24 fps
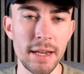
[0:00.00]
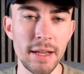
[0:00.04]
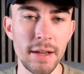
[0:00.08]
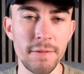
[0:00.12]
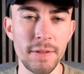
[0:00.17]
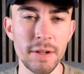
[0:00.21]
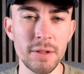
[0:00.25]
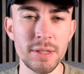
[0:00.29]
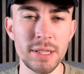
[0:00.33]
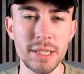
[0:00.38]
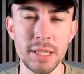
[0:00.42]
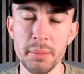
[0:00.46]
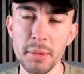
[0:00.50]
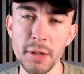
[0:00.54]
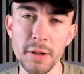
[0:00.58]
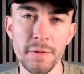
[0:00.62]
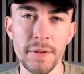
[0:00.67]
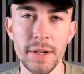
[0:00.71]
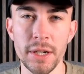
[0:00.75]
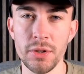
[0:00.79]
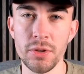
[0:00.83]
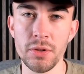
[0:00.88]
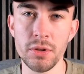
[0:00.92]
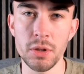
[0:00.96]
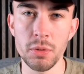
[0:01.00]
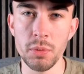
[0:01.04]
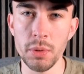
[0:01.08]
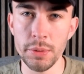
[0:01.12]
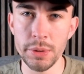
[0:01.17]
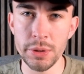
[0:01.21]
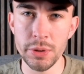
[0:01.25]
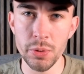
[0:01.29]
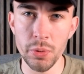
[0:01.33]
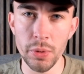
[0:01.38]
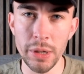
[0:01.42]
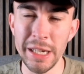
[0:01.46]
a very similar fashion to what we
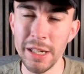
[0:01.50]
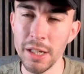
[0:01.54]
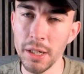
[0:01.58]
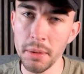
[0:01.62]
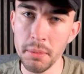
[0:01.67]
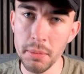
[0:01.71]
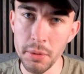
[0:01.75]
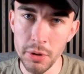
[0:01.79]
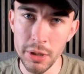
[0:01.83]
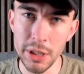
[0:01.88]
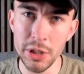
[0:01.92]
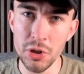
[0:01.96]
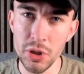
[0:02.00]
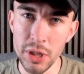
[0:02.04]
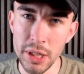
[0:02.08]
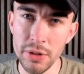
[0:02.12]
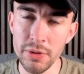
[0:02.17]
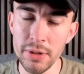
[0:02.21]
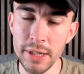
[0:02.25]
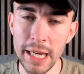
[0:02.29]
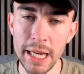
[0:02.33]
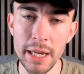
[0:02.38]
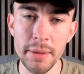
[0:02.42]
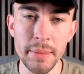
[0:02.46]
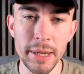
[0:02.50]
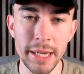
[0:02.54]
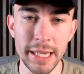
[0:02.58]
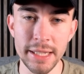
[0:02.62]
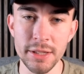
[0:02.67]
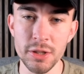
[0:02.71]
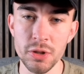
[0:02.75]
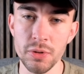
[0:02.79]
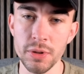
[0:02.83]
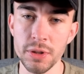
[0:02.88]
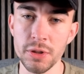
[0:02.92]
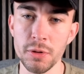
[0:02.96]
saw in the Community Shield game
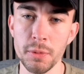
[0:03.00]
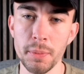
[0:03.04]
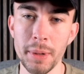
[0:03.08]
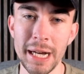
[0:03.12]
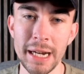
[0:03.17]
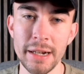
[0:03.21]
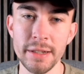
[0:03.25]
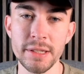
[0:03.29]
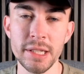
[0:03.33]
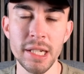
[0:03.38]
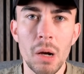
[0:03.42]
against Crystal Palace.